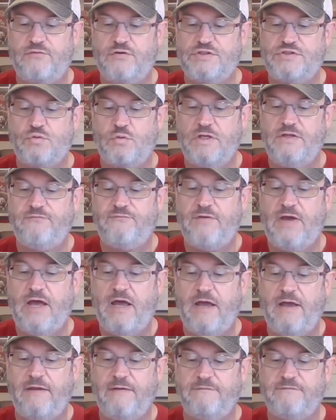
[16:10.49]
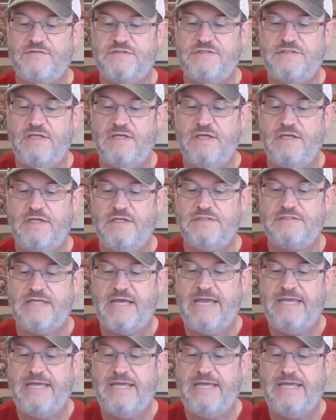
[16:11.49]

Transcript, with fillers: verse 25 says,